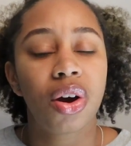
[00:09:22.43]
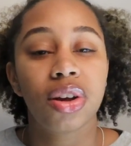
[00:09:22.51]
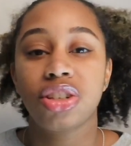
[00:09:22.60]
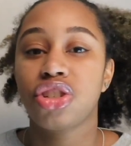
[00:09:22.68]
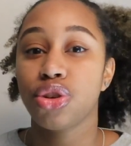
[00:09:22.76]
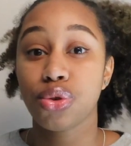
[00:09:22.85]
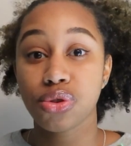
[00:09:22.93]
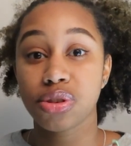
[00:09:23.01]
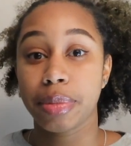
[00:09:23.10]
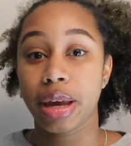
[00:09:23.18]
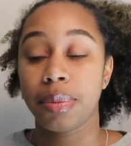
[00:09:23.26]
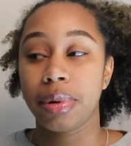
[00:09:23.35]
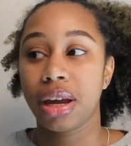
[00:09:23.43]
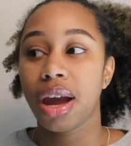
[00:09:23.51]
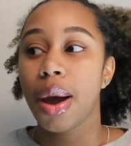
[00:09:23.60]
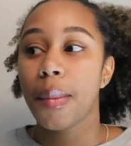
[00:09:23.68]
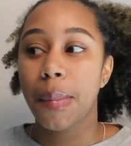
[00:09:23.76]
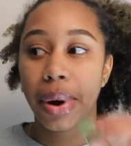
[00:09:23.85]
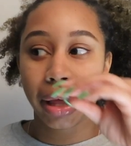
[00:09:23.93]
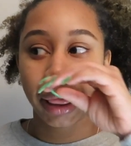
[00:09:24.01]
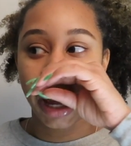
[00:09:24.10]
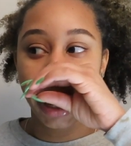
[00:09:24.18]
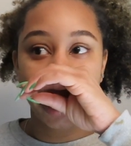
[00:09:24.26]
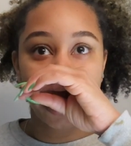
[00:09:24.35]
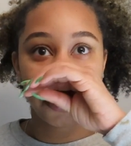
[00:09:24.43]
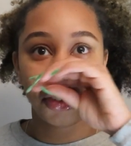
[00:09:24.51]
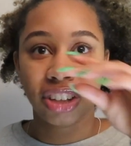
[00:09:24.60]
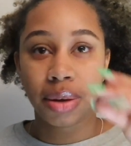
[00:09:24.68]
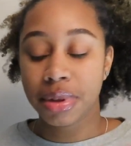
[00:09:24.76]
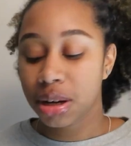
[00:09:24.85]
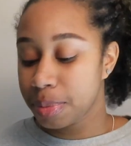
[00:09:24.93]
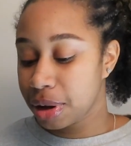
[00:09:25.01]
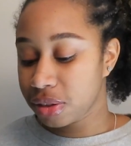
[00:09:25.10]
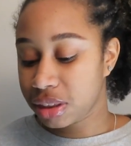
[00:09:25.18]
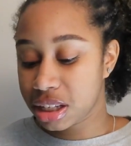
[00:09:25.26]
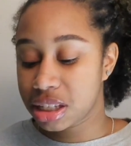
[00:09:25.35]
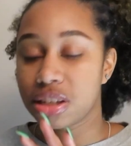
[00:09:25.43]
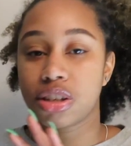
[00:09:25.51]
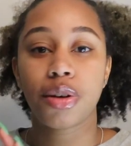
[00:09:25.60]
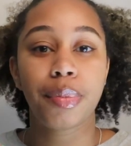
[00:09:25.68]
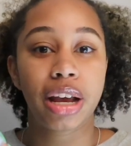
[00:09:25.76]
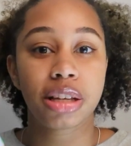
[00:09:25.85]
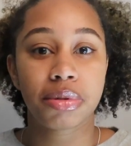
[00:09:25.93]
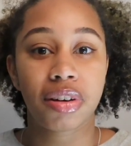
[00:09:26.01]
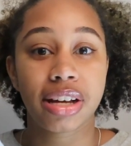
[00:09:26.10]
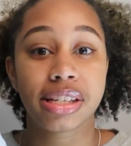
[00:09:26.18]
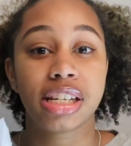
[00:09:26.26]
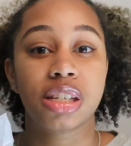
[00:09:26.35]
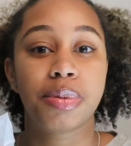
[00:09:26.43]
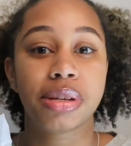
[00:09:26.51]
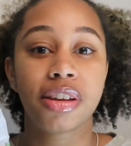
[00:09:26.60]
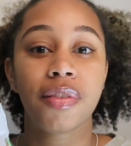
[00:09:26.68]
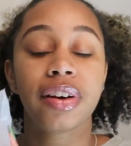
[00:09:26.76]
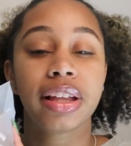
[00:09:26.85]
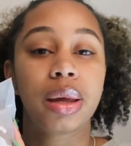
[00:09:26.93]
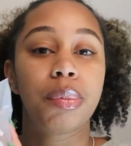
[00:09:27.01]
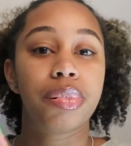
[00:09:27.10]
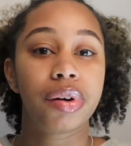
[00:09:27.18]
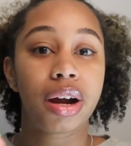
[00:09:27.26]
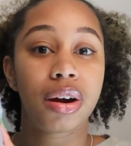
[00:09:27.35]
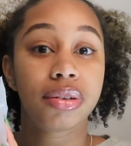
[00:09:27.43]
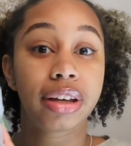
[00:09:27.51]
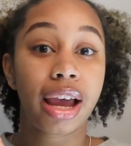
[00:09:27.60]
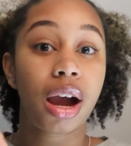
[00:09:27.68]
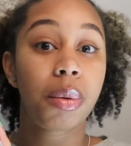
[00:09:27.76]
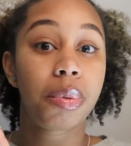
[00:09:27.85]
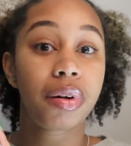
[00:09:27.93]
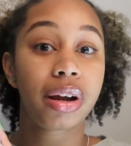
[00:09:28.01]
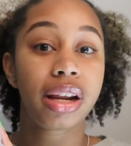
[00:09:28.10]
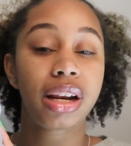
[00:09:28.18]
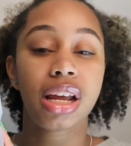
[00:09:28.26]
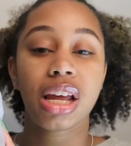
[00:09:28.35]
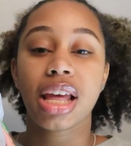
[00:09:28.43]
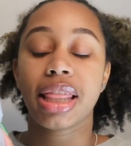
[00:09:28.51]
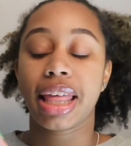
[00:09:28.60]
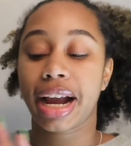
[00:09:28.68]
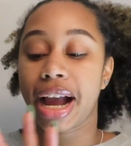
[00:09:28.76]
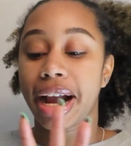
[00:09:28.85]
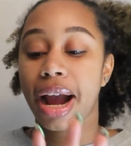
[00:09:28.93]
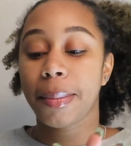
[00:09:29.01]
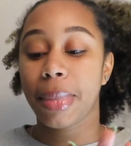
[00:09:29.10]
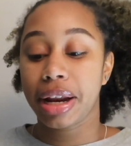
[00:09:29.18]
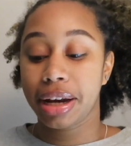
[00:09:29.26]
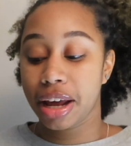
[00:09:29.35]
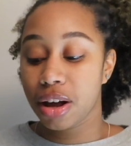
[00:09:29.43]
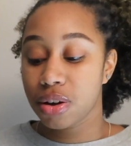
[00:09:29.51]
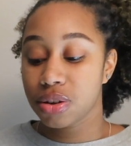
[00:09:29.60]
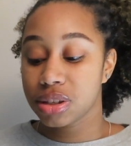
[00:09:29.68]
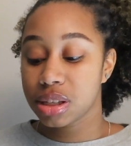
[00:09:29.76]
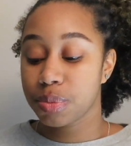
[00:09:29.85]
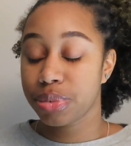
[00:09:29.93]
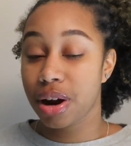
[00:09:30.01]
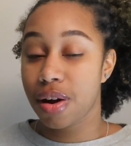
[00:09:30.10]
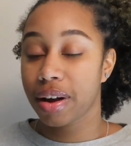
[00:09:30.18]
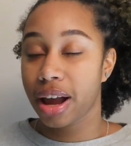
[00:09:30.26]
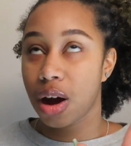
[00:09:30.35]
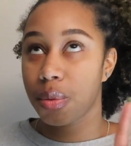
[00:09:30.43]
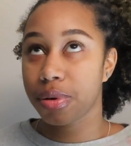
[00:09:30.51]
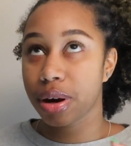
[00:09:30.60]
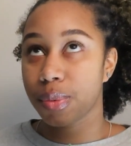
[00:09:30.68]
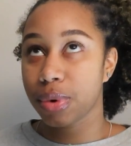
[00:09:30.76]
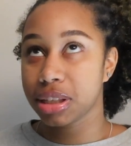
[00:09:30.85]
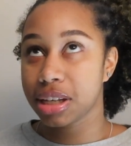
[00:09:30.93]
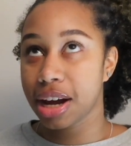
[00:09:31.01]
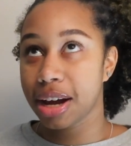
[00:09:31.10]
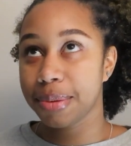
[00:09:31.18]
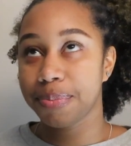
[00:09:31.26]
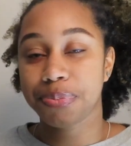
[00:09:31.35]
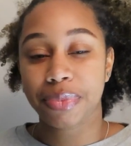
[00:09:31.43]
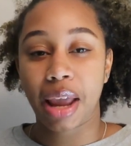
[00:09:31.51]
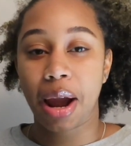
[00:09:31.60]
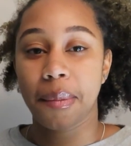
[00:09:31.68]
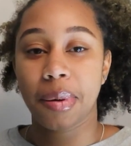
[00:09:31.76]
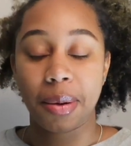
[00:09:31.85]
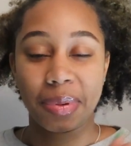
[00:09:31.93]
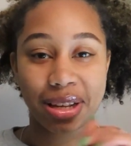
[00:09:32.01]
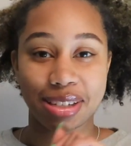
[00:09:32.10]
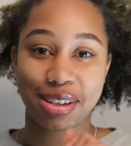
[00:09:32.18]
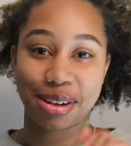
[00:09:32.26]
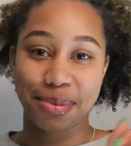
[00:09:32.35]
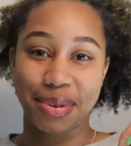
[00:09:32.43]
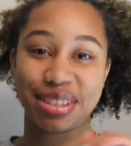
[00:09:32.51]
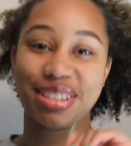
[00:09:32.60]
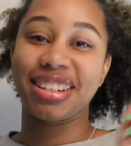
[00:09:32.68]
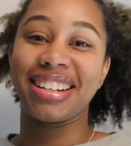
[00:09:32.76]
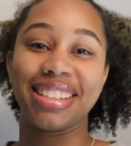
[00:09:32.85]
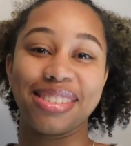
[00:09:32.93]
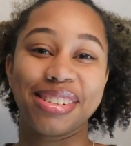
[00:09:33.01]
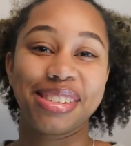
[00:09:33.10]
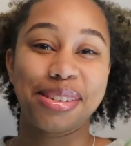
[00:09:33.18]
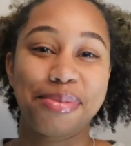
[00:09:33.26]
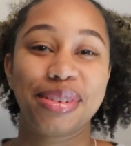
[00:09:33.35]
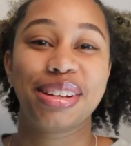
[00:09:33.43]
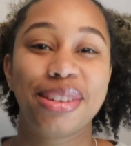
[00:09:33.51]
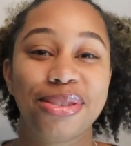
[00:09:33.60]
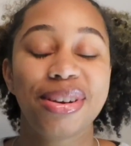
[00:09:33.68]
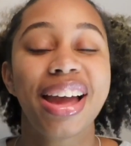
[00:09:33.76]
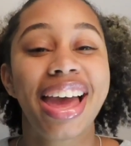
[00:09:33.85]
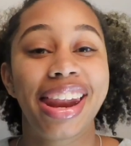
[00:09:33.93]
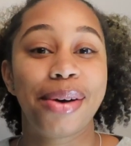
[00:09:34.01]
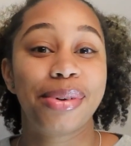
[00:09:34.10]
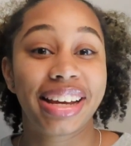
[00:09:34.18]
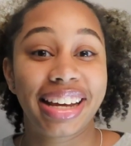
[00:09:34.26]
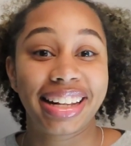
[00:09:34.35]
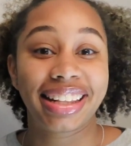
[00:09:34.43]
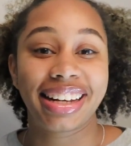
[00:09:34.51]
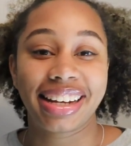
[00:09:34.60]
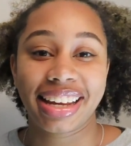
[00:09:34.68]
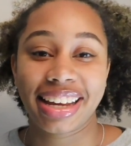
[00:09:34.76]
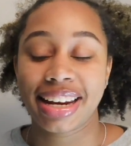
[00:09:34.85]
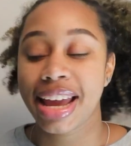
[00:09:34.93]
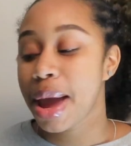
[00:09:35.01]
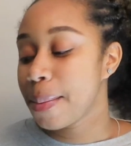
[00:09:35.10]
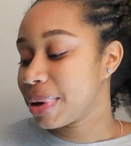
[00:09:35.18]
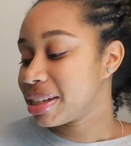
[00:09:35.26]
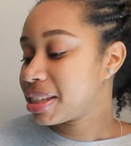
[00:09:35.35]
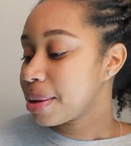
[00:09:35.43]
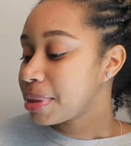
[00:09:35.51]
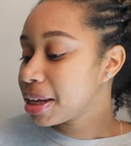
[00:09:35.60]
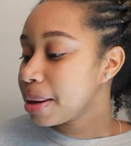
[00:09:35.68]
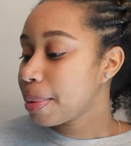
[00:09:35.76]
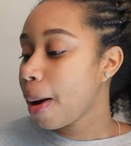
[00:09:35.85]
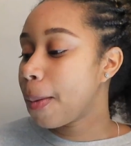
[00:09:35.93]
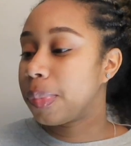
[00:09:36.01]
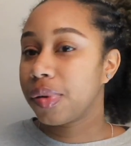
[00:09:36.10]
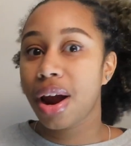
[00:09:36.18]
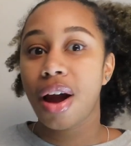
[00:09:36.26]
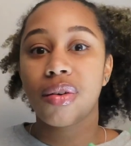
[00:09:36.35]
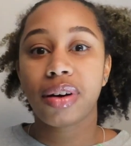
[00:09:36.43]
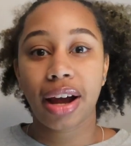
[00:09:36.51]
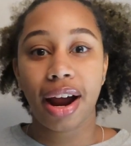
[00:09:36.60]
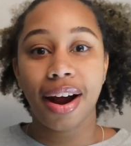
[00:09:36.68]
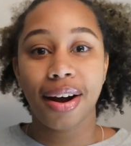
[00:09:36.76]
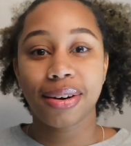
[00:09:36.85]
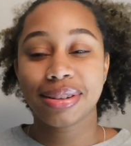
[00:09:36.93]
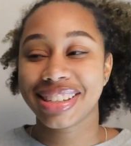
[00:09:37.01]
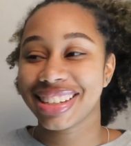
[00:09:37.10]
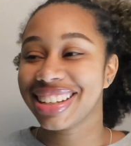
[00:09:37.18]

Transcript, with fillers: uh, shoes maybe but like something about this is so mesmerizing specifically brown cow print like i got my nails brown cow print one time i'll probably insert a picture because it was super cute and i want to get it done again but something about brown cows